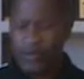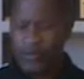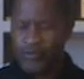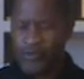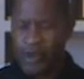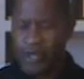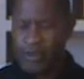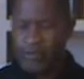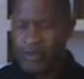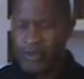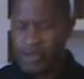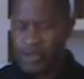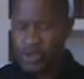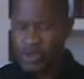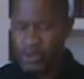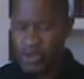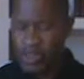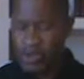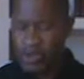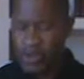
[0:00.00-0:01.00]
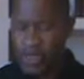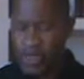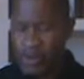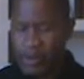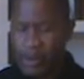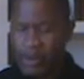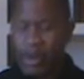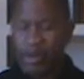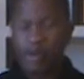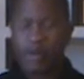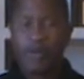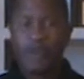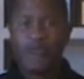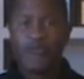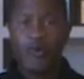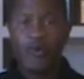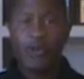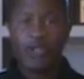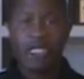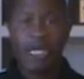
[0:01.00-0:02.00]
for every student is when you
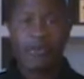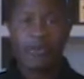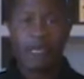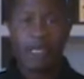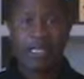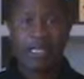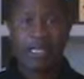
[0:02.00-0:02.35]
first come in the